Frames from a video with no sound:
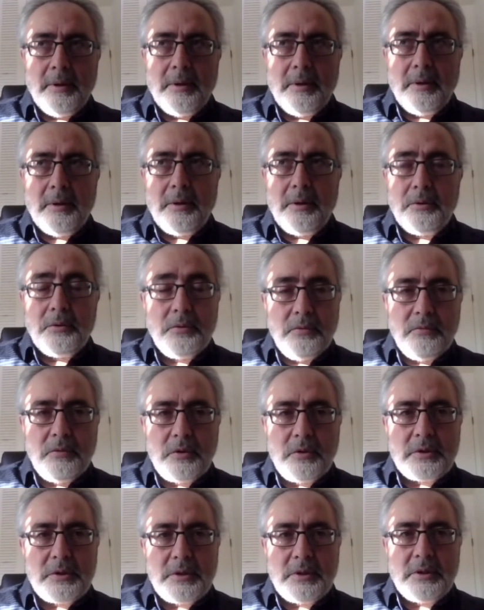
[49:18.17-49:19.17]

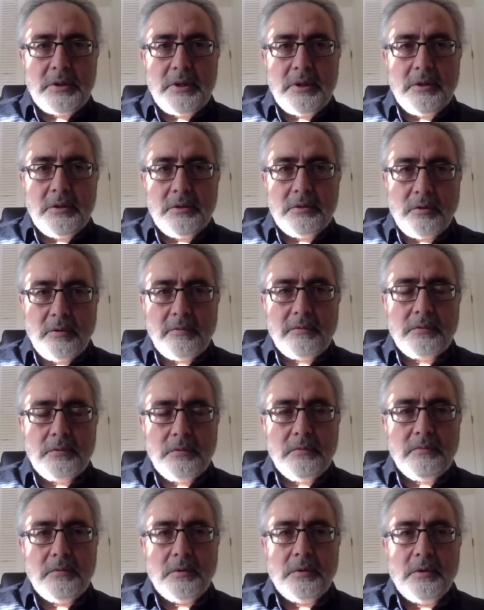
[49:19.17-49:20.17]
universities of
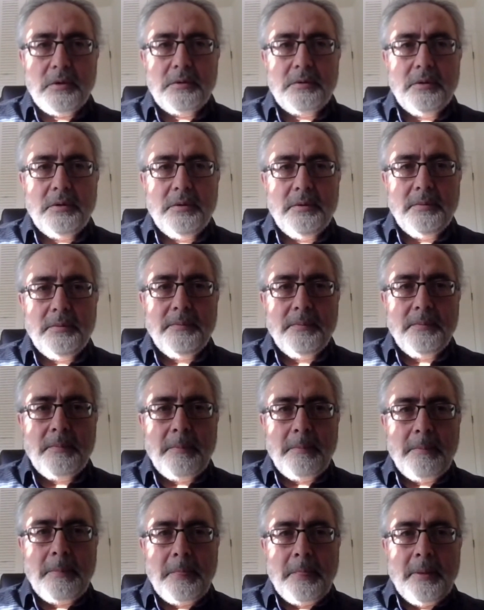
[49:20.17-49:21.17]
the world.
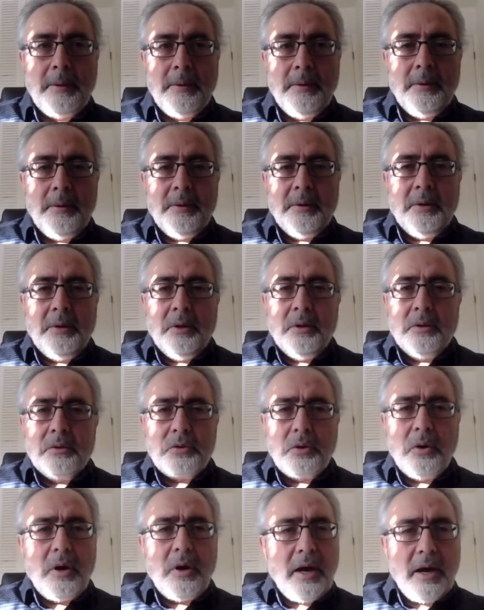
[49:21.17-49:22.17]

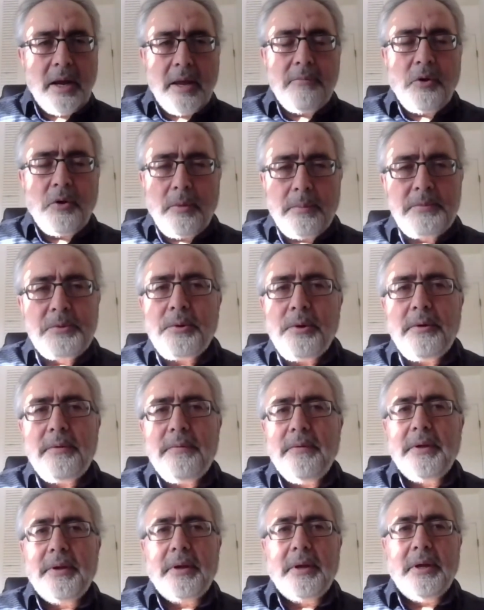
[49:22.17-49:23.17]
So I am
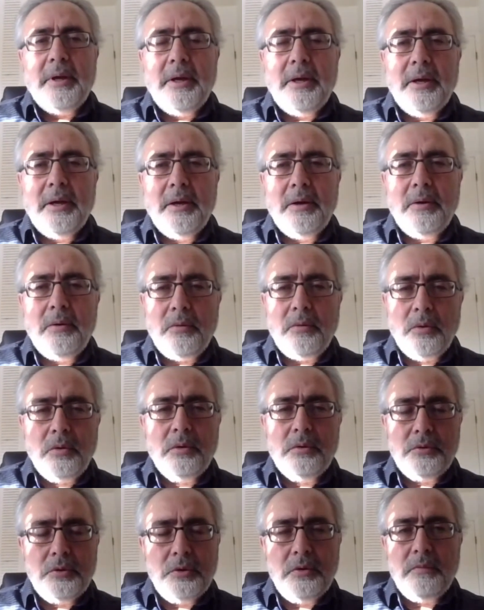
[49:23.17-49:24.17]
observing
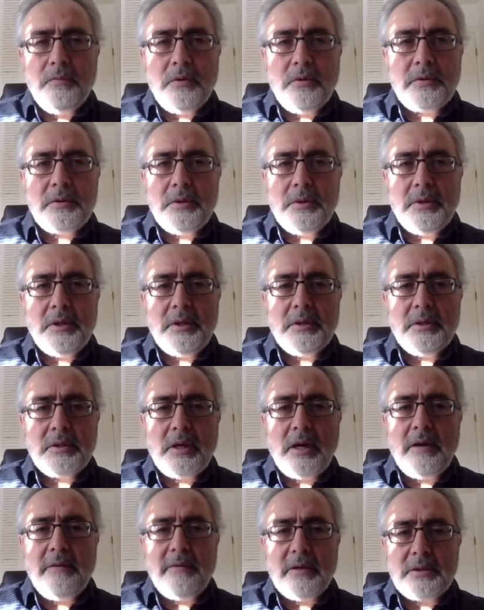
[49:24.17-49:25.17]
all
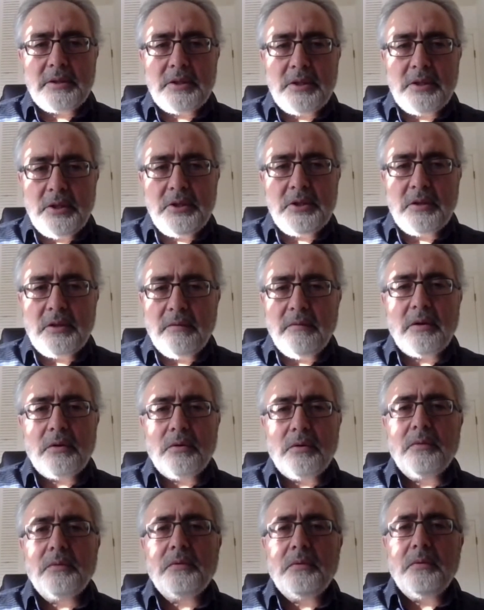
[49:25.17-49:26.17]
universities. I was teaching
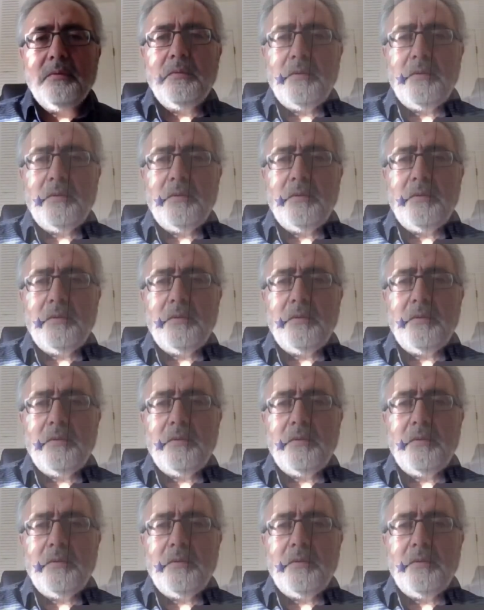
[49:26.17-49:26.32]
one of